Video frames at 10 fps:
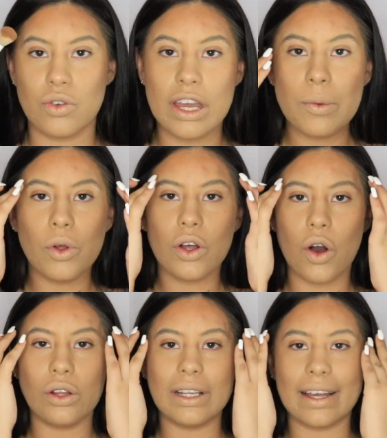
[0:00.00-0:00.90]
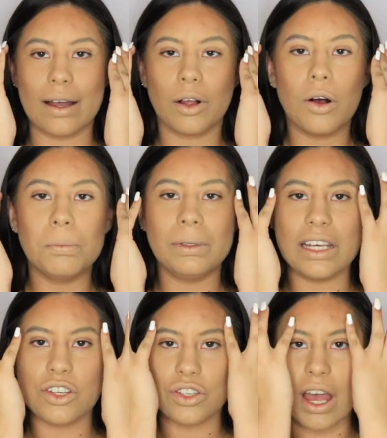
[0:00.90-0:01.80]
So it will go like a
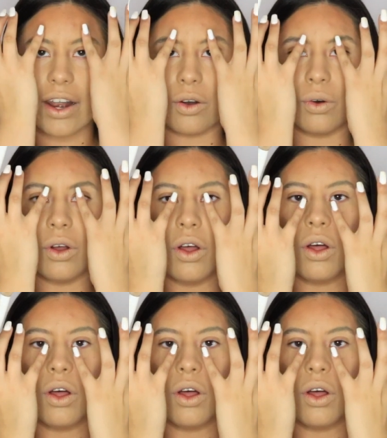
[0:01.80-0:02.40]
complete shadow